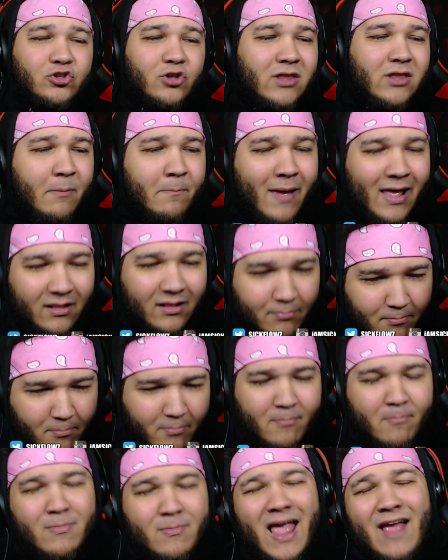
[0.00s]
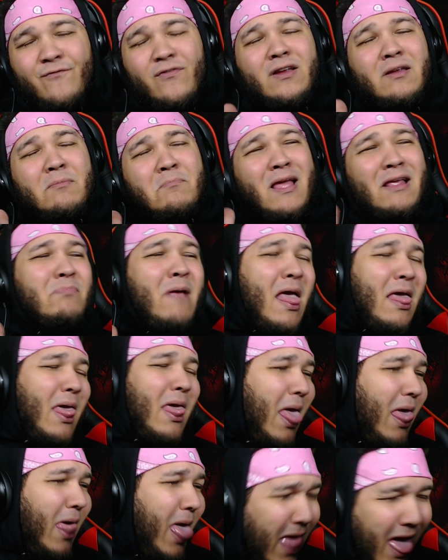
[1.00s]
So that
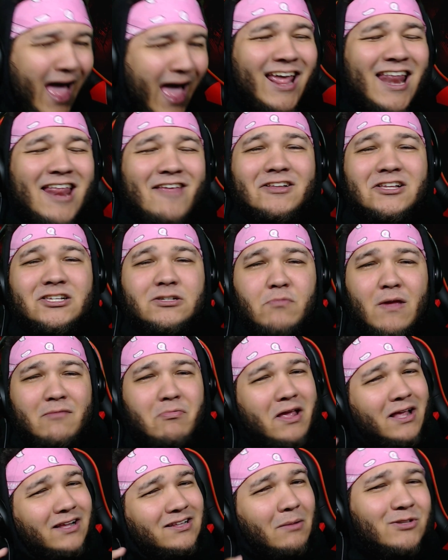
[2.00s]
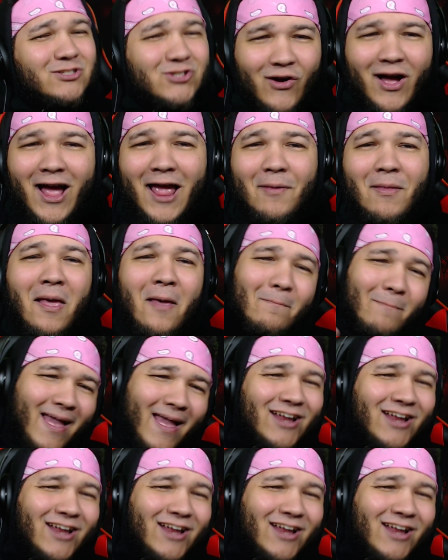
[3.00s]
I can't even speak because I'm so hyped.